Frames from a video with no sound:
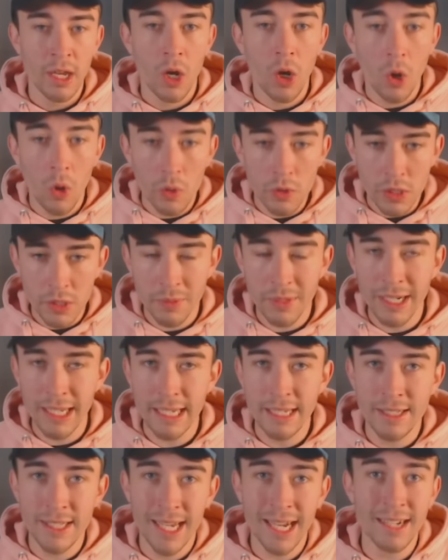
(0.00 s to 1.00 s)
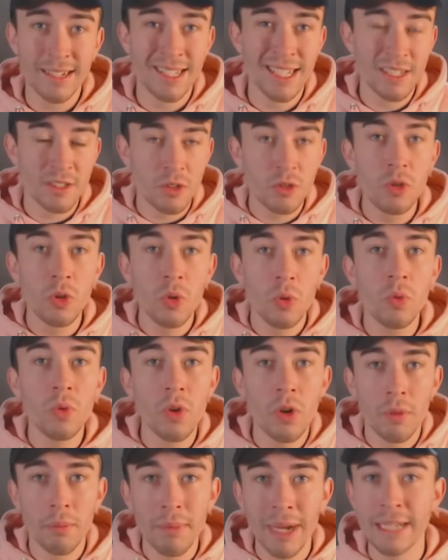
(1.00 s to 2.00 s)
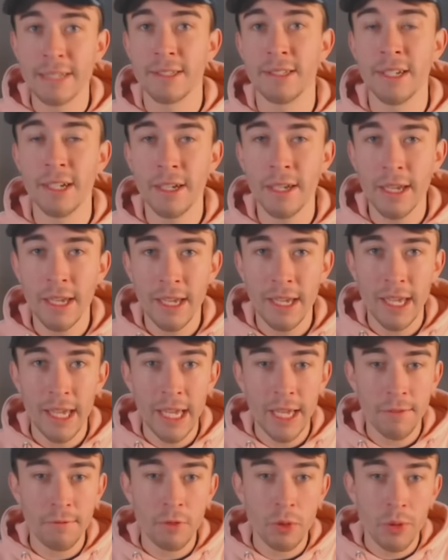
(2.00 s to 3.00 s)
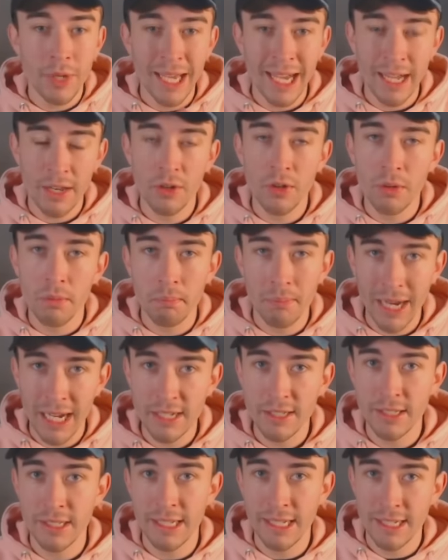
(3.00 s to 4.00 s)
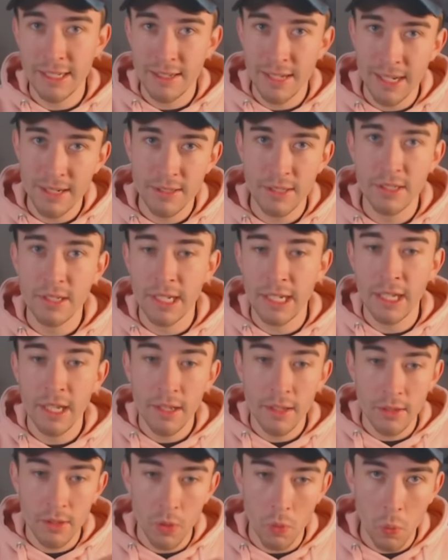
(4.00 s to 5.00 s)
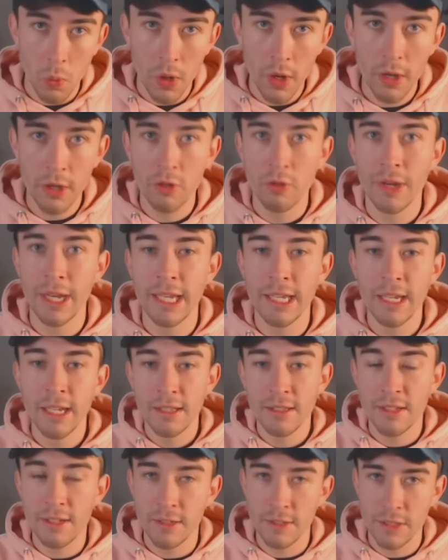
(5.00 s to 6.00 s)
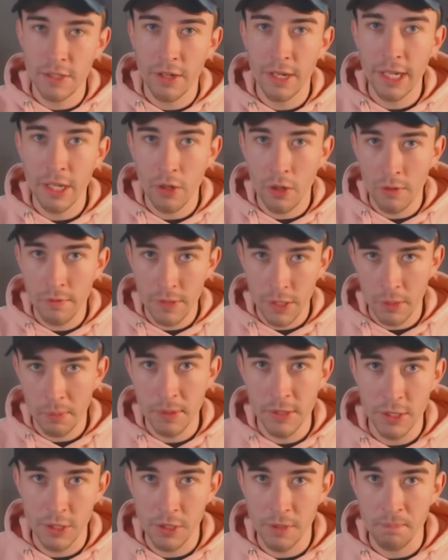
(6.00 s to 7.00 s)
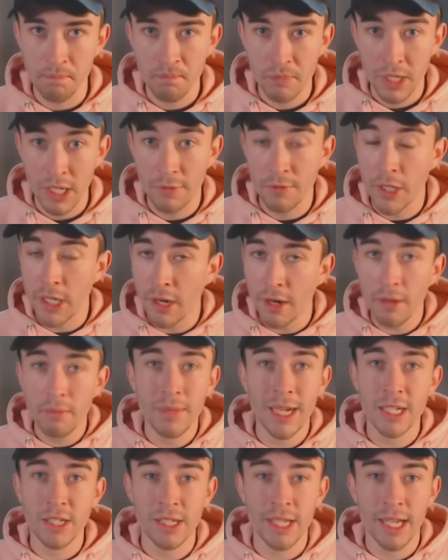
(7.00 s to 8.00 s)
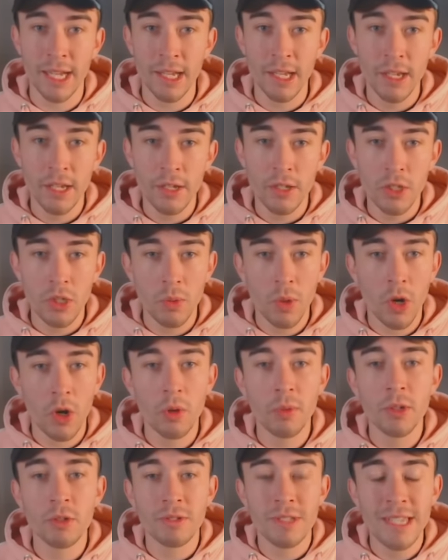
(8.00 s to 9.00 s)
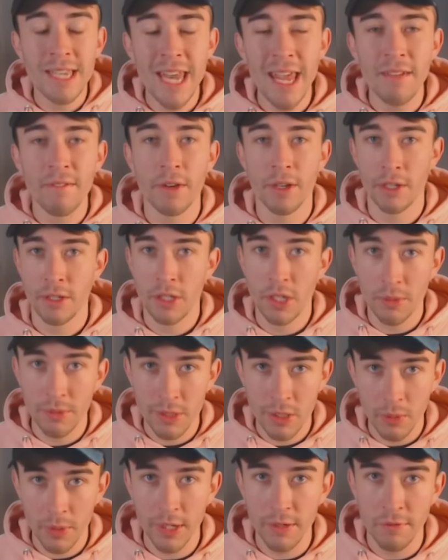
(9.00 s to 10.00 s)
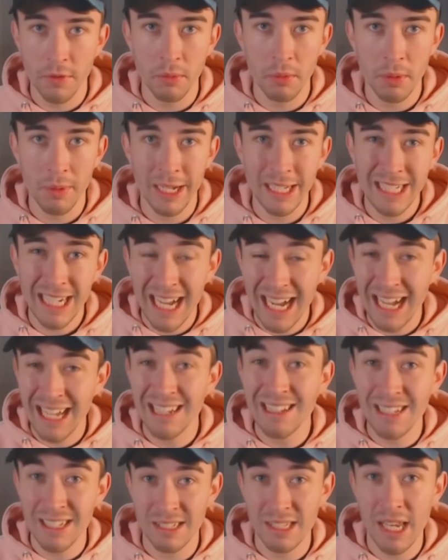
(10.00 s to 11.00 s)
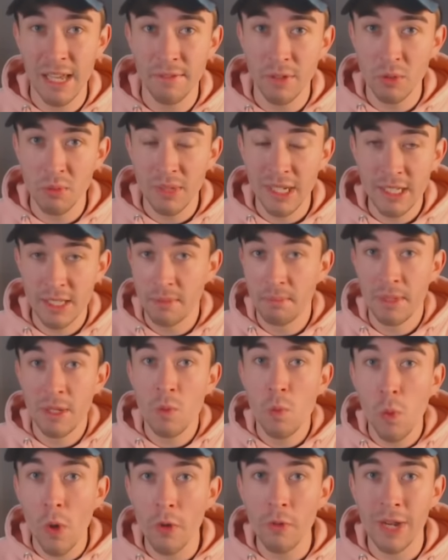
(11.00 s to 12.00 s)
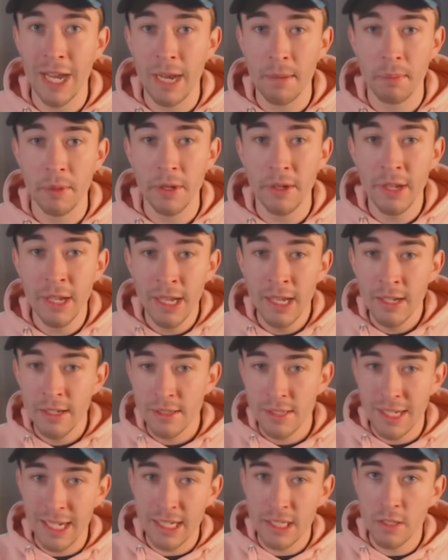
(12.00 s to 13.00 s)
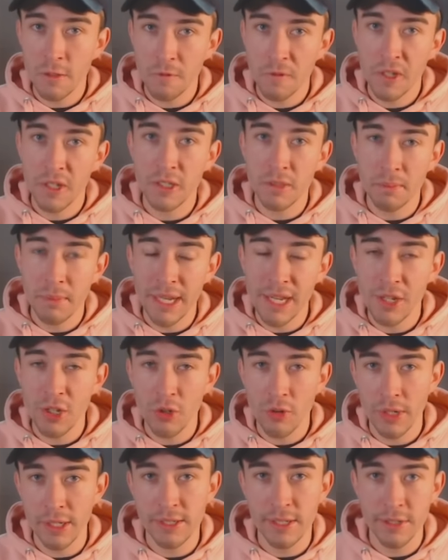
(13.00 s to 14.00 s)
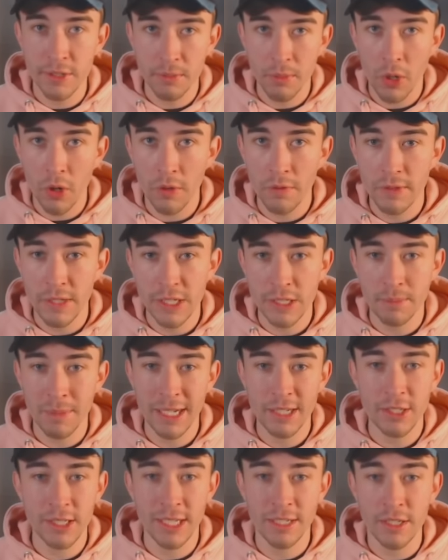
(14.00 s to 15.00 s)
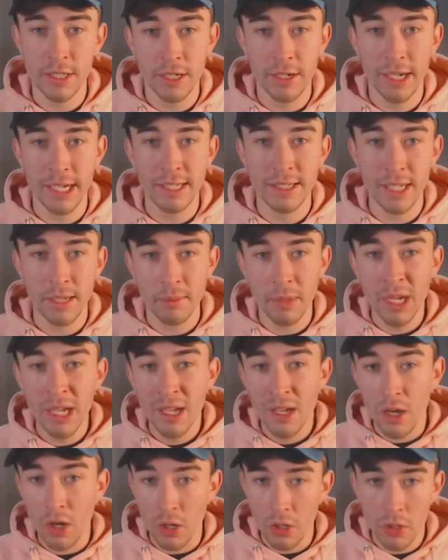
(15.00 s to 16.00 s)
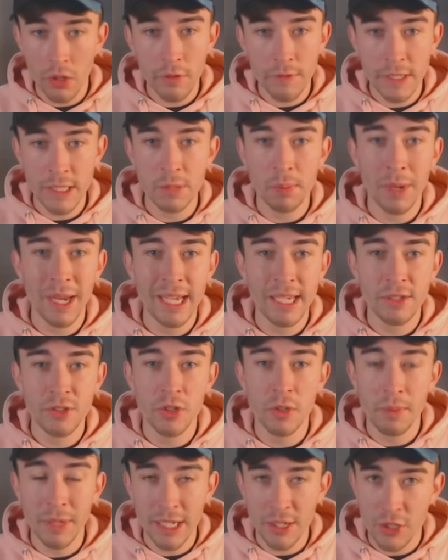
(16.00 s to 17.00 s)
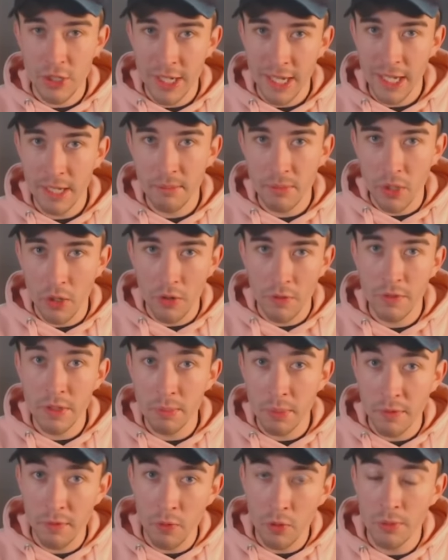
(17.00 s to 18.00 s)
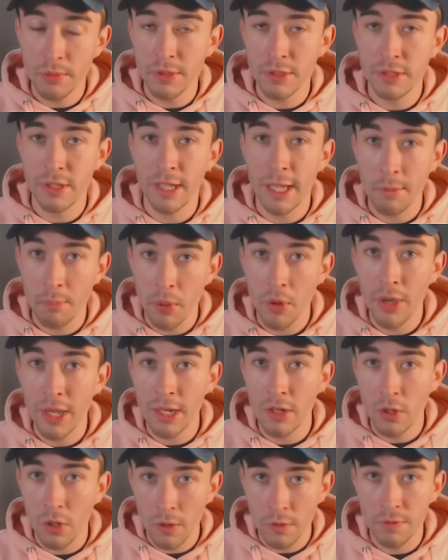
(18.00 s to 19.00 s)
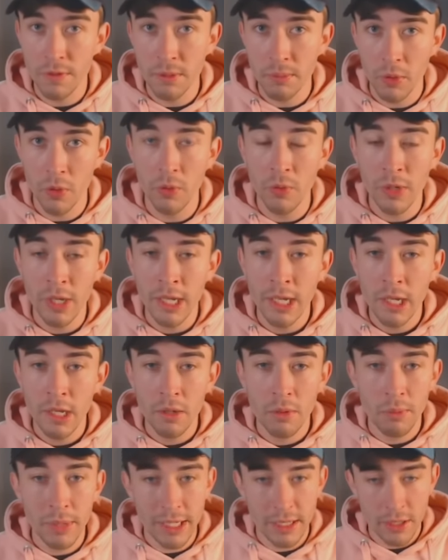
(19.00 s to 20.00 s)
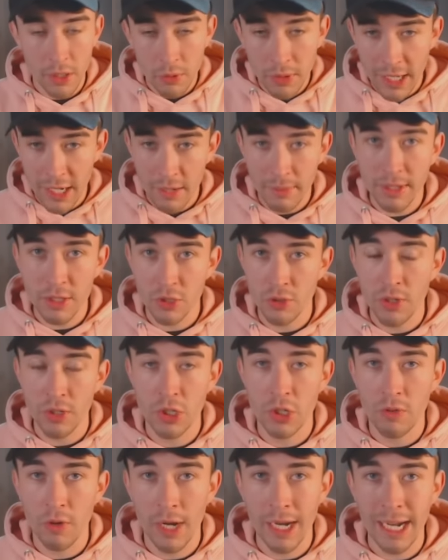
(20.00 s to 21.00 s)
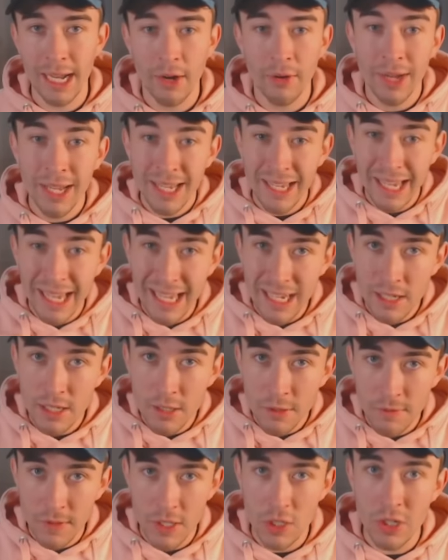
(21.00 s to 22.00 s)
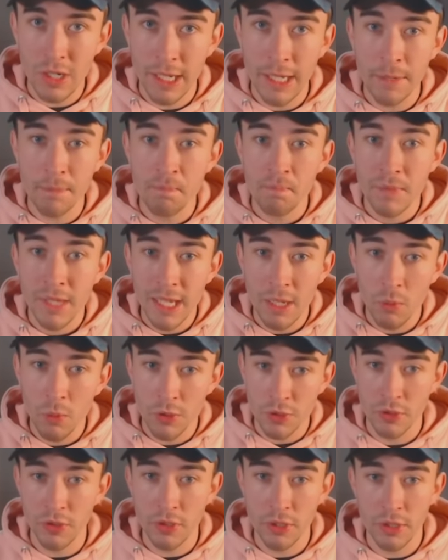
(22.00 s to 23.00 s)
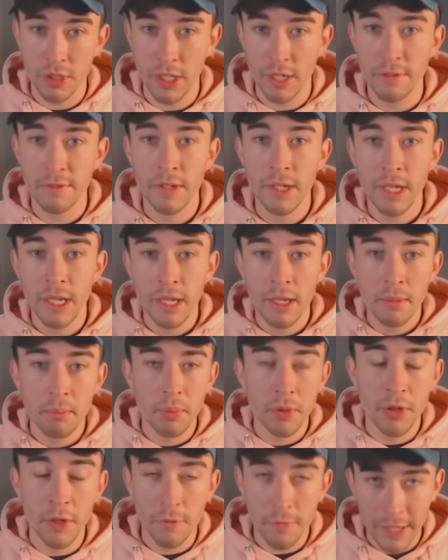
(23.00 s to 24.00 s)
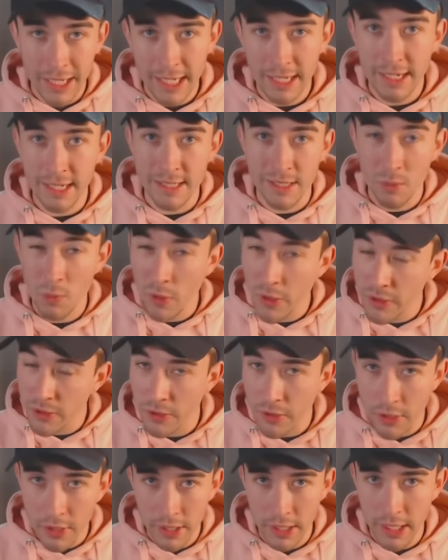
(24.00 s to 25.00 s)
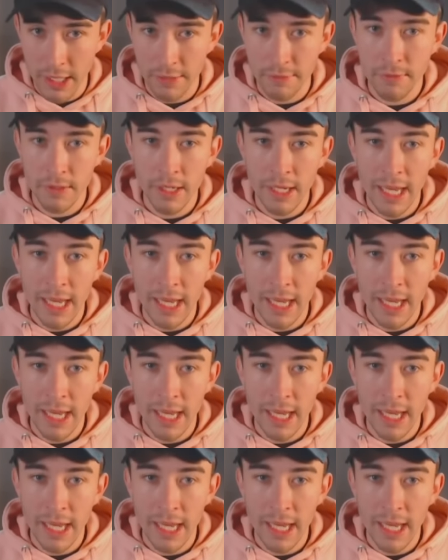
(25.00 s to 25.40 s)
Ultimately, tactics do not matter if you cannot match the intensity, the work rate, the desire of the opposition. If you can't match that, you are almost never going to win a football match at this level. It simply won't happen. So that is the first major criticism of this Manchester United team. A lot of these players should be ashamed of the performance that they put in off the ball. We don't care about structure right now. Individually, it wasn't good enough. Bruno Fernandes, it wasn't good enough.